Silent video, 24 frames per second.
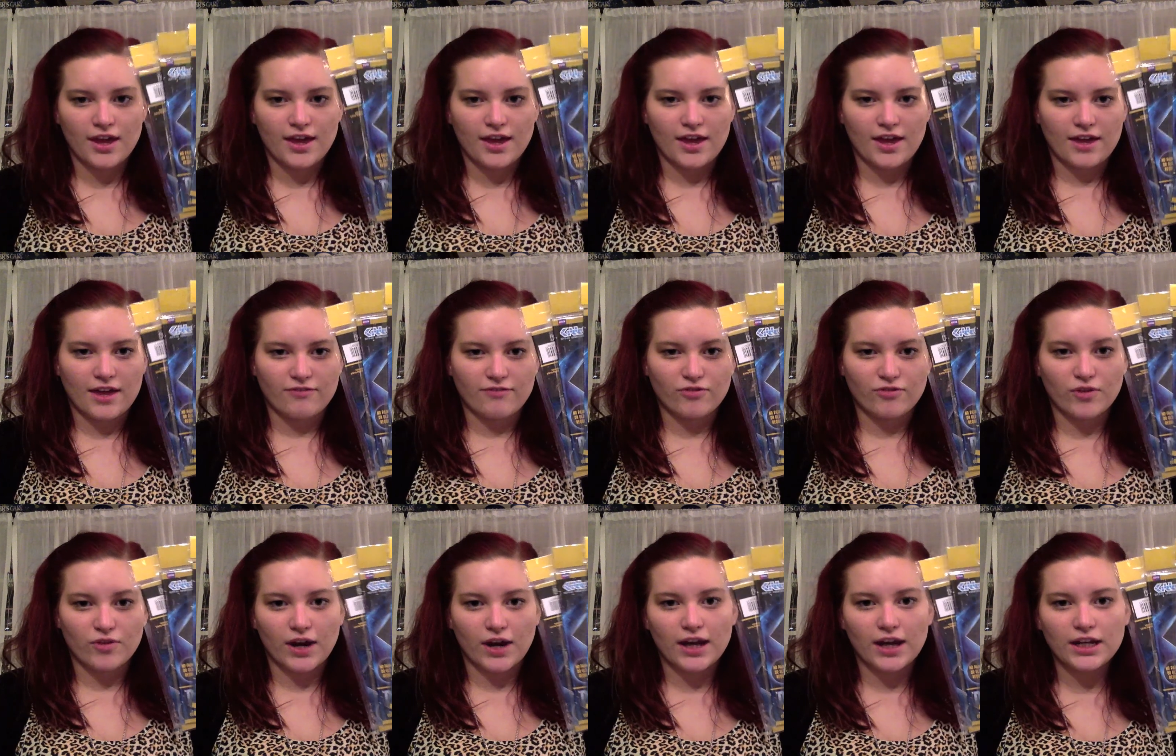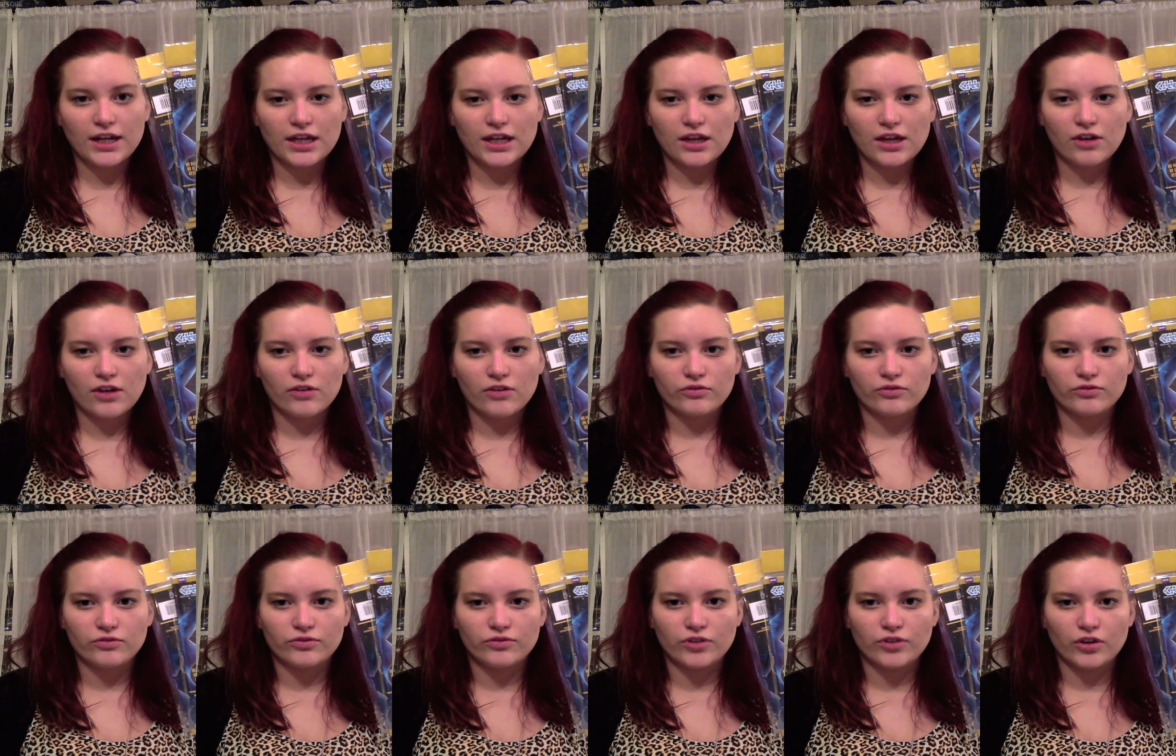a variety
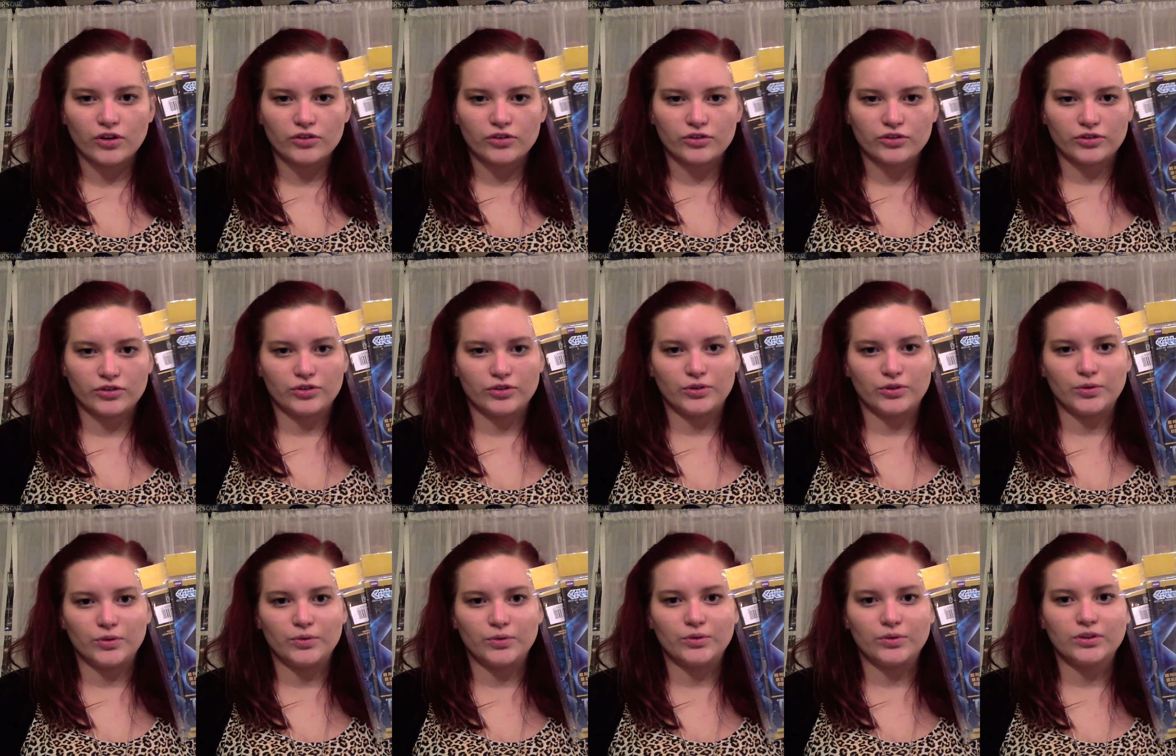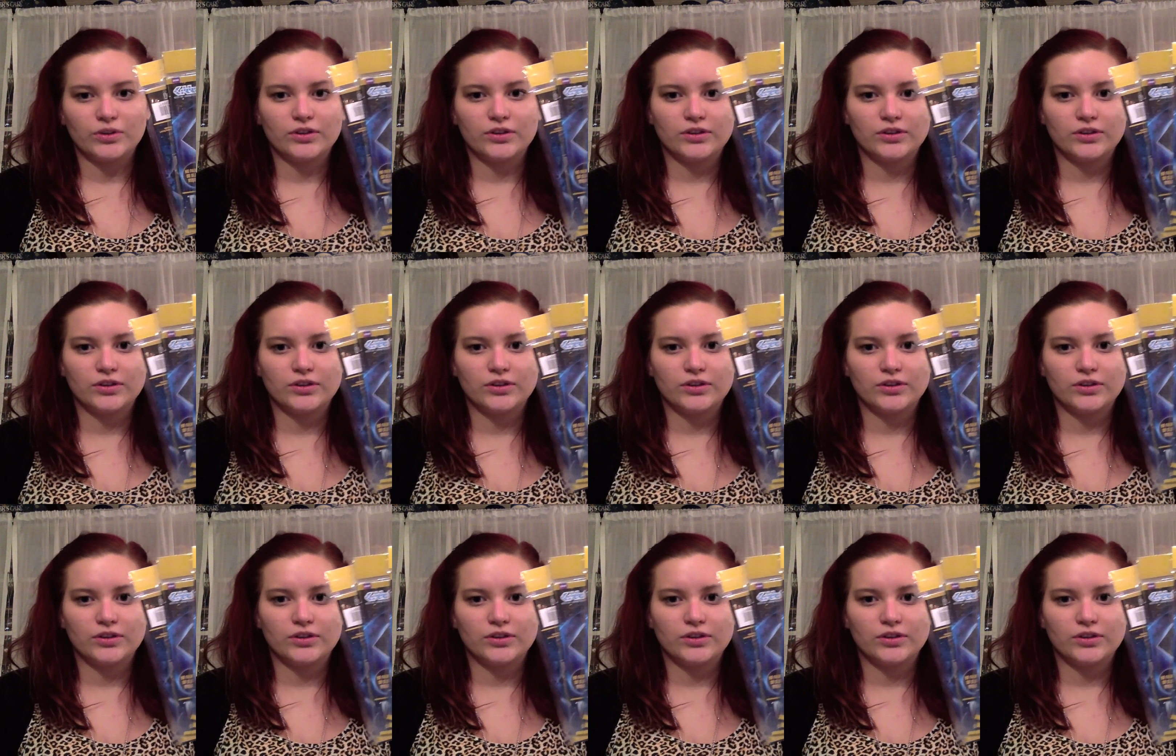of Doctor Who